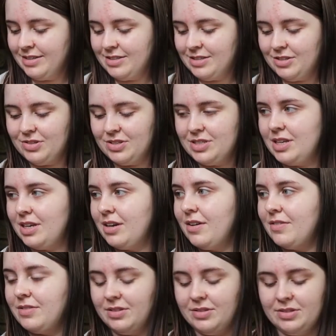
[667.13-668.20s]
So you just take
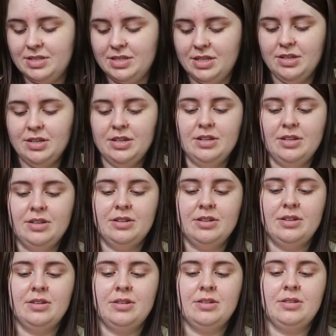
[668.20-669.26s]
off the little sticker.
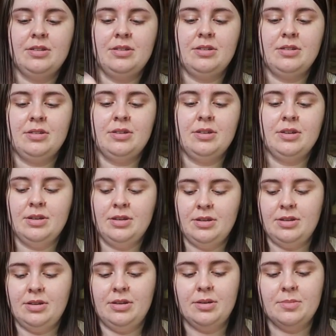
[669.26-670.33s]

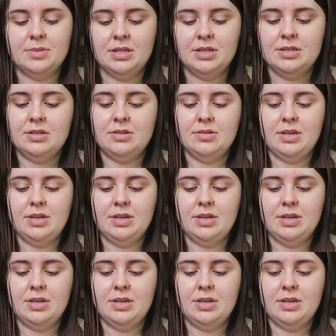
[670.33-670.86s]
It comes in this little